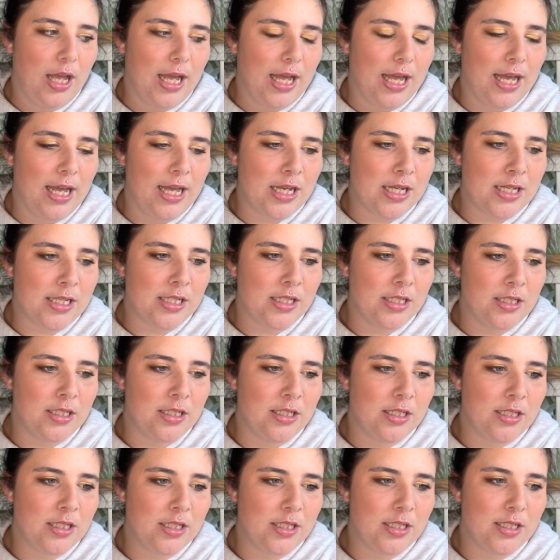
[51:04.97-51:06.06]

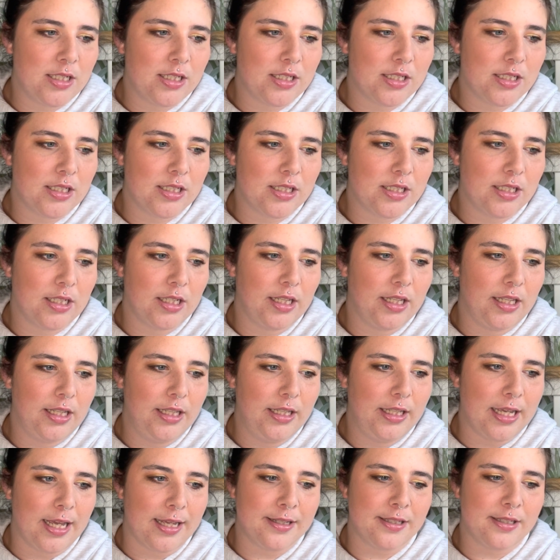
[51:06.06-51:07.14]
And
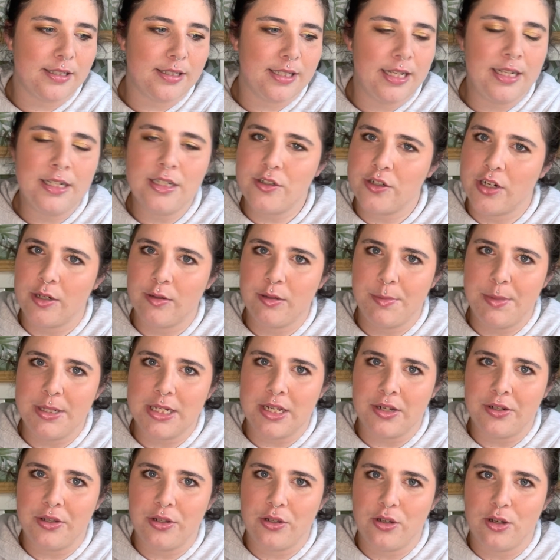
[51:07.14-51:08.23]
yes, interact with me
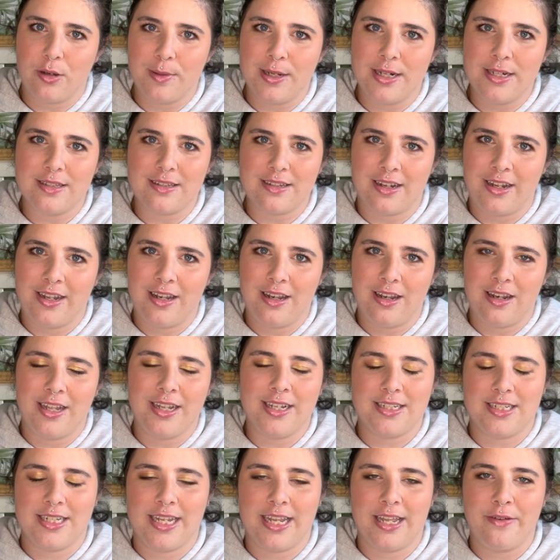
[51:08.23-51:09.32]
down in the comments. I like
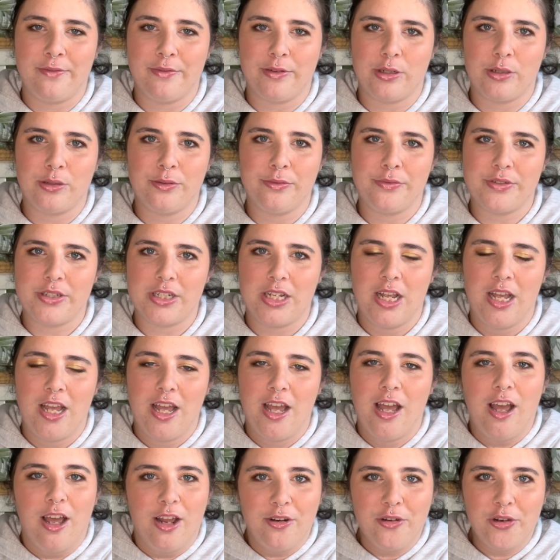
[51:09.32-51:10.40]
to get involved.
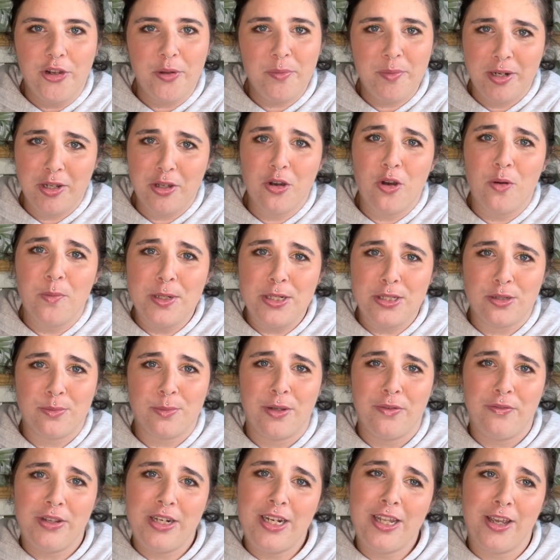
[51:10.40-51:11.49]
Nobody comments on my
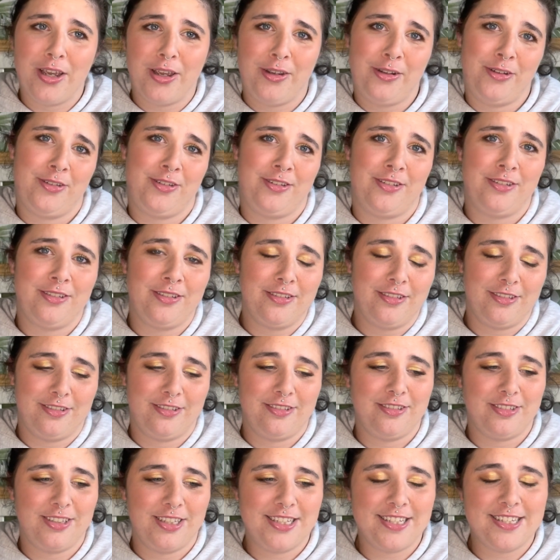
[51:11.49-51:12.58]
videos.
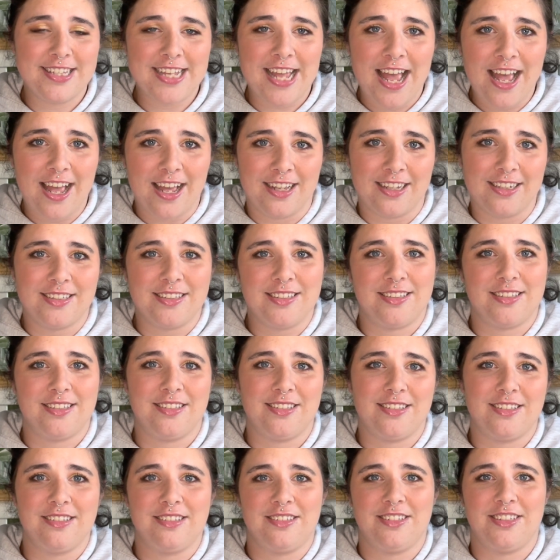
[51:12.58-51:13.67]
It's sad.
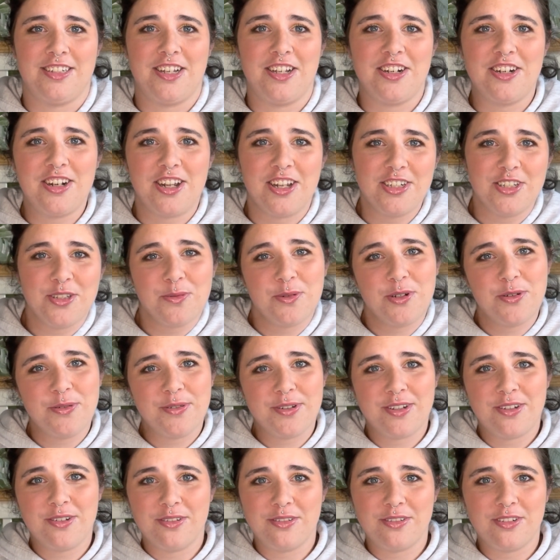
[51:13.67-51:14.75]
I just want
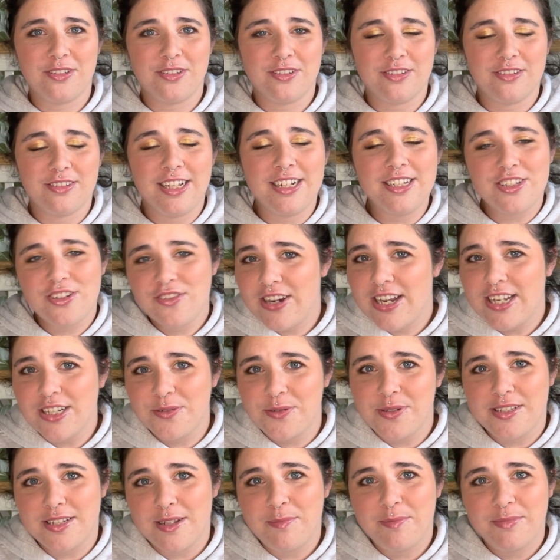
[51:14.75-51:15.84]
to interact
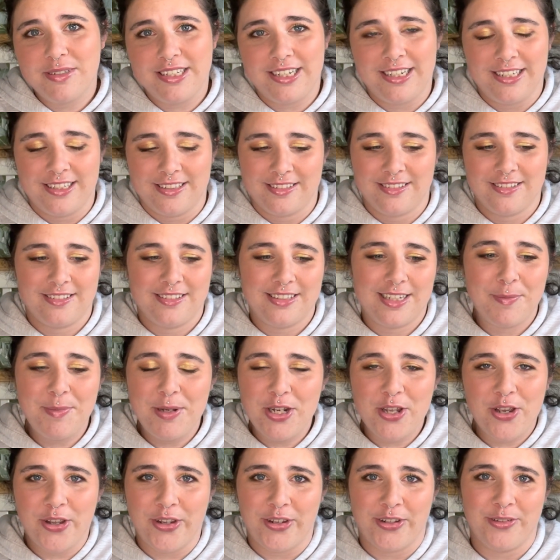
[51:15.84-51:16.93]
with somebody. Let me
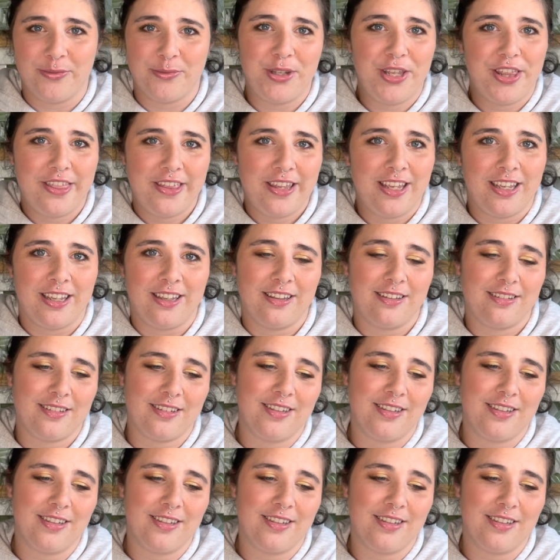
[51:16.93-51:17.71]
know what you think.